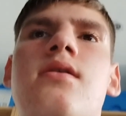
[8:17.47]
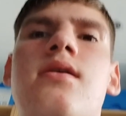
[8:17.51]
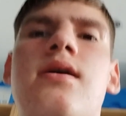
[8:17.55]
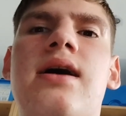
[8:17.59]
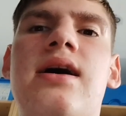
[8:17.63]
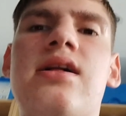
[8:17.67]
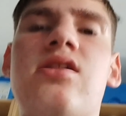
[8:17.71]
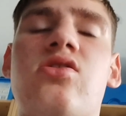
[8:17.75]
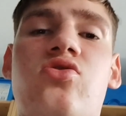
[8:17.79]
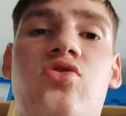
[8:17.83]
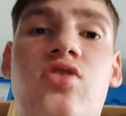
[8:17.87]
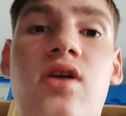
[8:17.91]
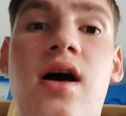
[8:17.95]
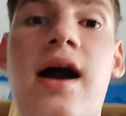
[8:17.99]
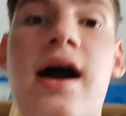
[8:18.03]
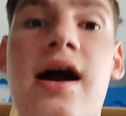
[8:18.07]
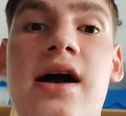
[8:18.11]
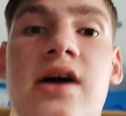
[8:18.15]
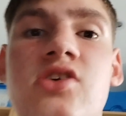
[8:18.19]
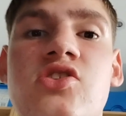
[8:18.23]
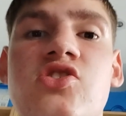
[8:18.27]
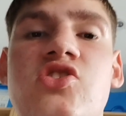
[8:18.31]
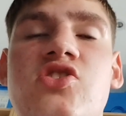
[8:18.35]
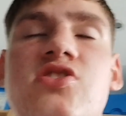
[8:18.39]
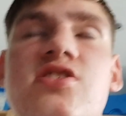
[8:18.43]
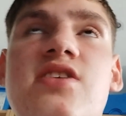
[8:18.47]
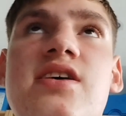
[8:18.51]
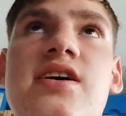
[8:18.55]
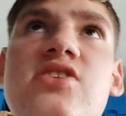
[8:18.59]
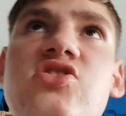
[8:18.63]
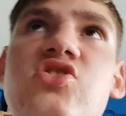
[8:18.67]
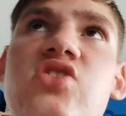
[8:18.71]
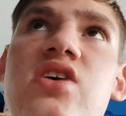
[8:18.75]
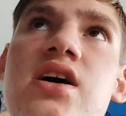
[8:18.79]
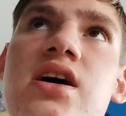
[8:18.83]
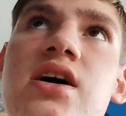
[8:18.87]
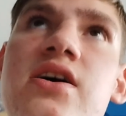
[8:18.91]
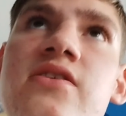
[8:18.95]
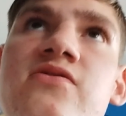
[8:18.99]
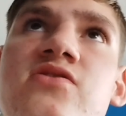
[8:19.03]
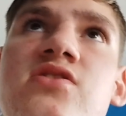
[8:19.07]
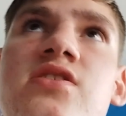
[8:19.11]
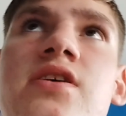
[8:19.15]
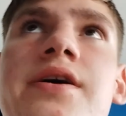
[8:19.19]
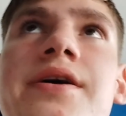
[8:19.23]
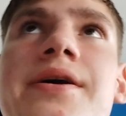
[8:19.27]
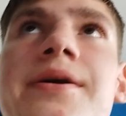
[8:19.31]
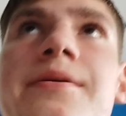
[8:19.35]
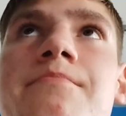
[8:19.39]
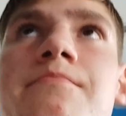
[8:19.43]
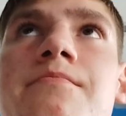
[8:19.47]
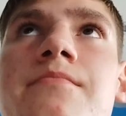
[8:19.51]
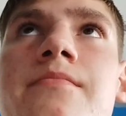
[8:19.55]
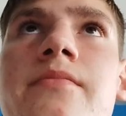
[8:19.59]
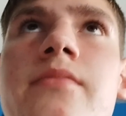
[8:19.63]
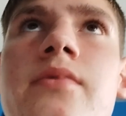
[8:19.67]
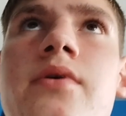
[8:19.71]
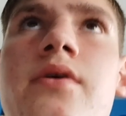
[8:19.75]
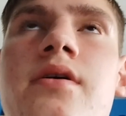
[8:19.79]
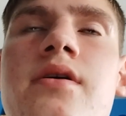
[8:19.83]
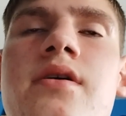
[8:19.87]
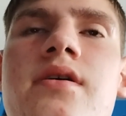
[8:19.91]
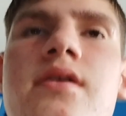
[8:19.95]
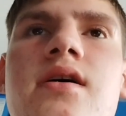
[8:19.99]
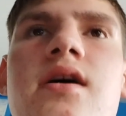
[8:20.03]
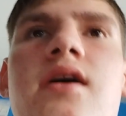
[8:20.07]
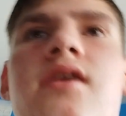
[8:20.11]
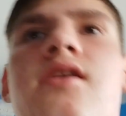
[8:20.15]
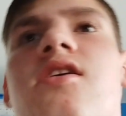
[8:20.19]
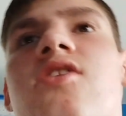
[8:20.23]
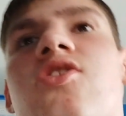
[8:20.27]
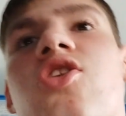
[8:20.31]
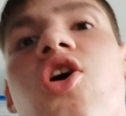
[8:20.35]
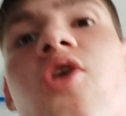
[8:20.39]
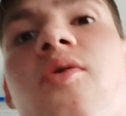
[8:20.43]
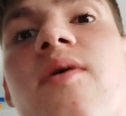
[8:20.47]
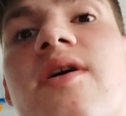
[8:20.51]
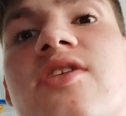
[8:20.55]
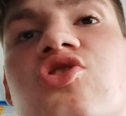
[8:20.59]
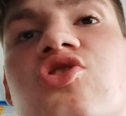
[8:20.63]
At last, it's half time. I can now